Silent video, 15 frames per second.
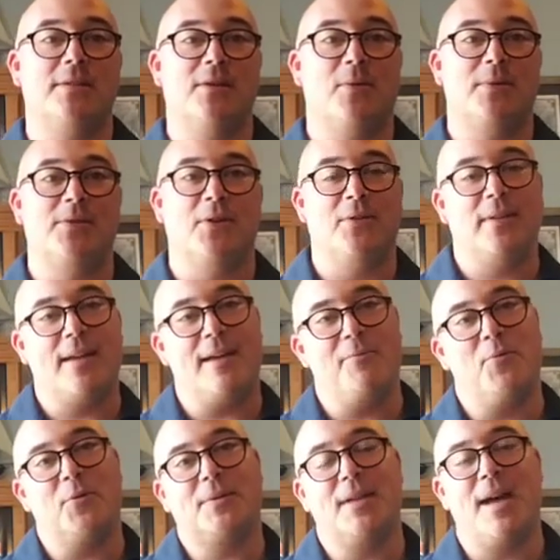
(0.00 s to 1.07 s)
So we certainly have
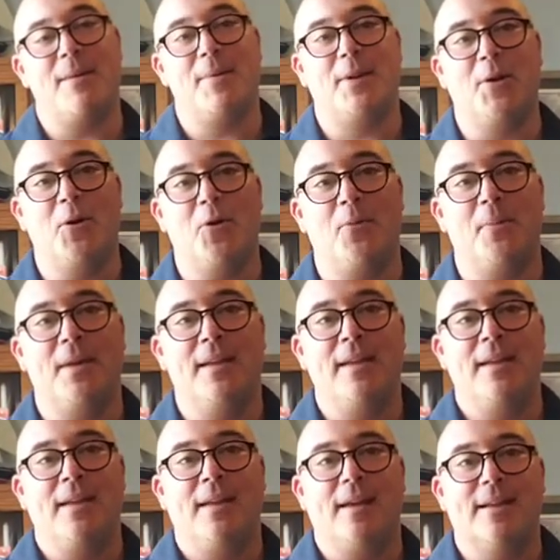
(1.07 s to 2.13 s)
more time at home
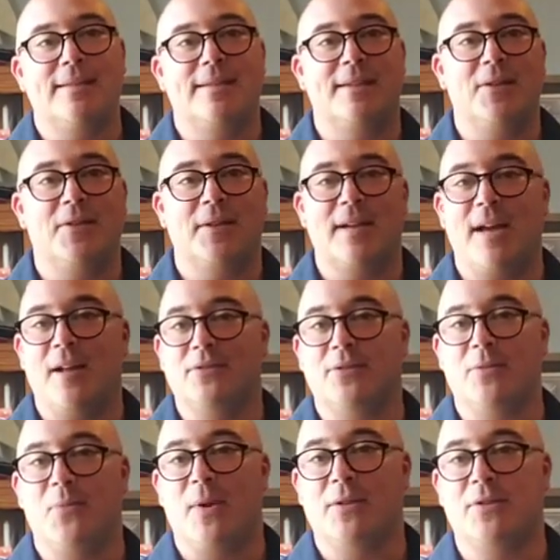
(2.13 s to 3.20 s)
sitting on the couch
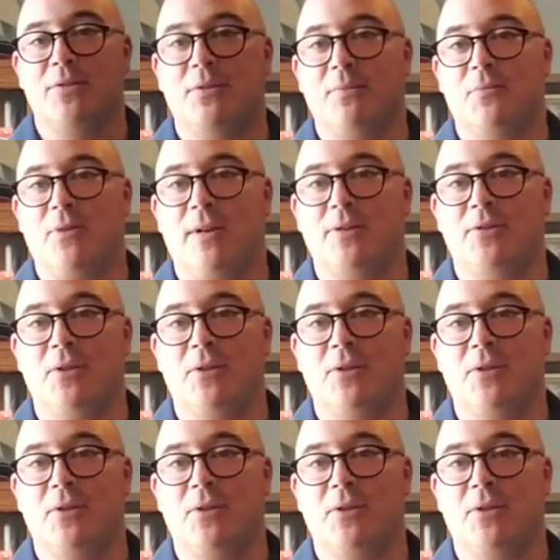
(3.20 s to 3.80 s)
and watching some great